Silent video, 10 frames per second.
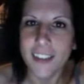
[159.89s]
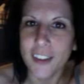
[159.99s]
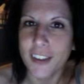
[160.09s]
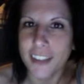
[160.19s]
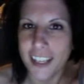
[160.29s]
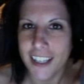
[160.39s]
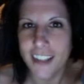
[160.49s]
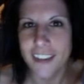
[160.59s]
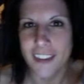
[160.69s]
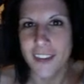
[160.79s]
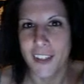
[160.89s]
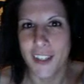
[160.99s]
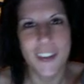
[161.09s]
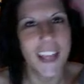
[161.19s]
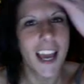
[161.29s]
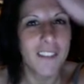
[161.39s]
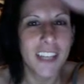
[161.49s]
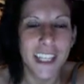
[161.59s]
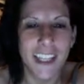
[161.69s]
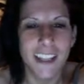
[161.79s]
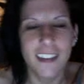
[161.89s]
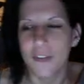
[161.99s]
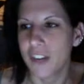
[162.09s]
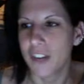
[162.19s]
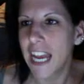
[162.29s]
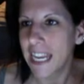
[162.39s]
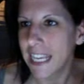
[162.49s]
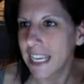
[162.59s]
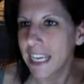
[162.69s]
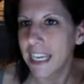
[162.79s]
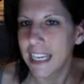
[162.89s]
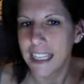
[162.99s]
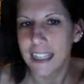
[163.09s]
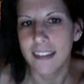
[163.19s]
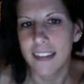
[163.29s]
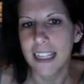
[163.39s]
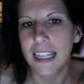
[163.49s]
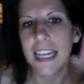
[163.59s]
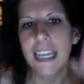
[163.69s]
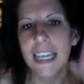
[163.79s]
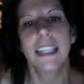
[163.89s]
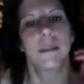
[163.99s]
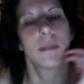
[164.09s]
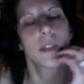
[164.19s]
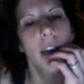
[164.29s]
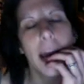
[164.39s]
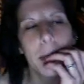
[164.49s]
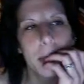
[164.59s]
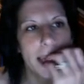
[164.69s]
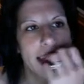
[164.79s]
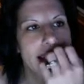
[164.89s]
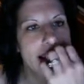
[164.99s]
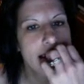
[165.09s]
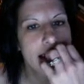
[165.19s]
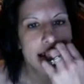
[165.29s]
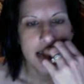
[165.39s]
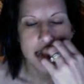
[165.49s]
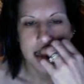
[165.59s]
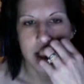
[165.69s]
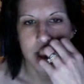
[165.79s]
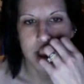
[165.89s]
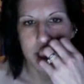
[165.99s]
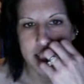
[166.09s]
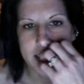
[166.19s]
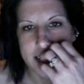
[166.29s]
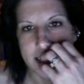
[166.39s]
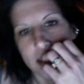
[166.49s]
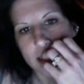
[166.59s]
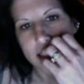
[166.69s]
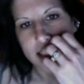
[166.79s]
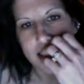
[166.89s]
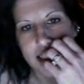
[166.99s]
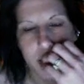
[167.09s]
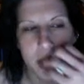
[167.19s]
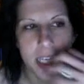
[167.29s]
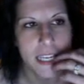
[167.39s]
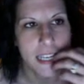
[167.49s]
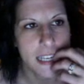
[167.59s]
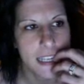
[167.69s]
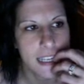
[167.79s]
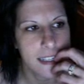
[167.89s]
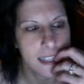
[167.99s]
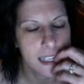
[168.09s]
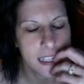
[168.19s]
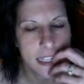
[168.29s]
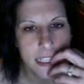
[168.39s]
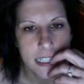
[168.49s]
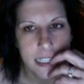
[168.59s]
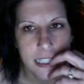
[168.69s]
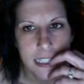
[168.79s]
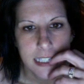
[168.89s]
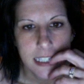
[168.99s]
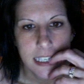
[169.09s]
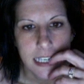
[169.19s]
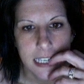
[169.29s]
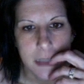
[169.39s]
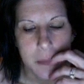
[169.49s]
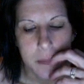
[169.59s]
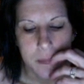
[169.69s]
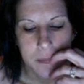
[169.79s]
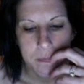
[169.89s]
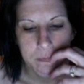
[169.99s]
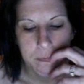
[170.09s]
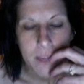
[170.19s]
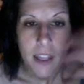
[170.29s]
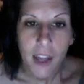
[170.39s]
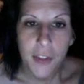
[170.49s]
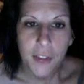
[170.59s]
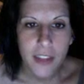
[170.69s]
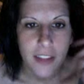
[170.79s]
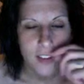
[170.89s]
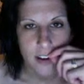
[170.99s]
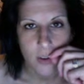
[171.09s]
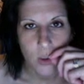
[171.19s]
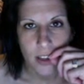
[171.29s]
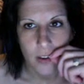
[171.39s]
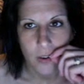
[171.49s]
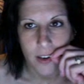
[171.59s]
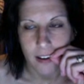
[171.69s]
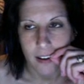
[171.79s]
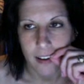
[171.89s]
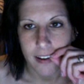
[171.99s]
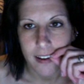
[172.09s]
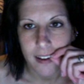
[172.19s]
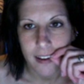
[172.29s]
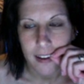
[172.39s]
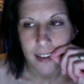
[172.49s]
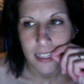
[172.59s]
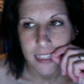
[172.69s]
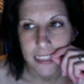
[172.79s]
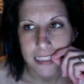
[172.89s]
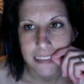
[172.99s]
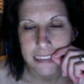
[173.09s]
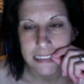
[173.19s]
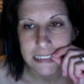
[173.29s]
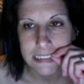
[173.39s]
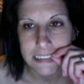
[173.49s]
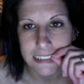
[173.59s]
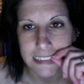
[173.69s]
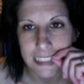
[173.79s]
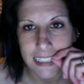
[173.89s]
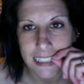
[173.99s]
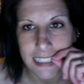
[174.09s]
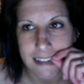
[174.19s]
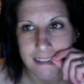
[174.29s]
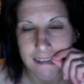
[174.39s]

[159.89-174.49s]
Thursday, so you know what that means Friday. I can see the light. I'm so happy. Um, I have a bunch of stuff I want to do this weekend. Um, other than that, there's not a whole lot going on. Just kind of